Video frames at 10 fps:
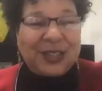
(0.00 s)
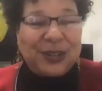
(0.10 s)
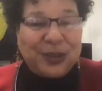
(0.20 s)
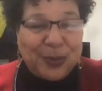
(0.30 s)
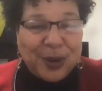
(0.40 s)
pleasure
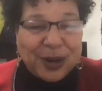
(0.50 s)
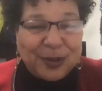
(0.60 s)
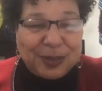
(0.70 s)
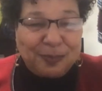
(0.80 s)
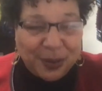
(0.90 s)
to work
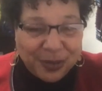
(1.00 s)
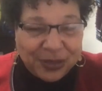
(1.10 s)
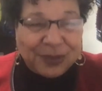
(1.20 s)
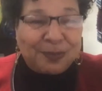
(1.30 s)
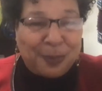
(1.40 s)
with
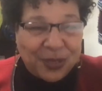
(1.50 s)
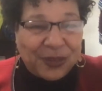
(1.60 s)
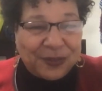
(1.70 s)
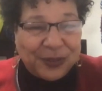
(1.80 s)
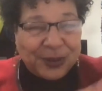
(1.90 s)
both
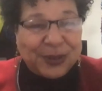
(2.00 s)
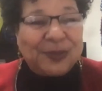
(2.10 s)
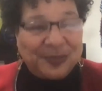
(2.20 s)
of you.